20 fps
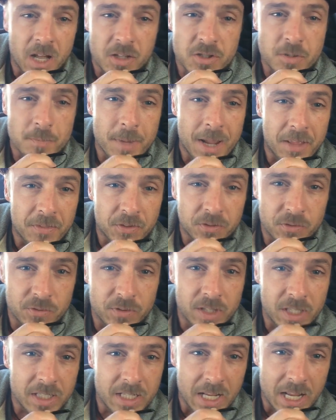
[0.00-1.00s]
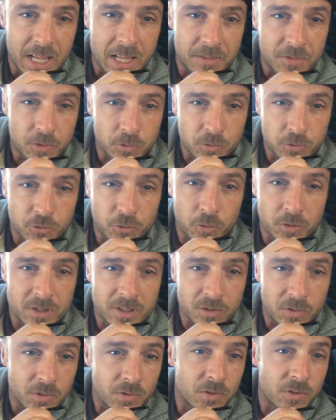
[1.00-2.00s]
demand the sit at those short
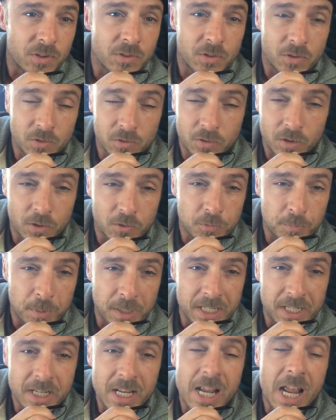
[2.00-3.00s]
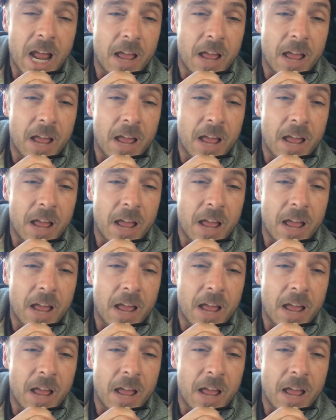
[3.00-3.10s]
distances and slow speed,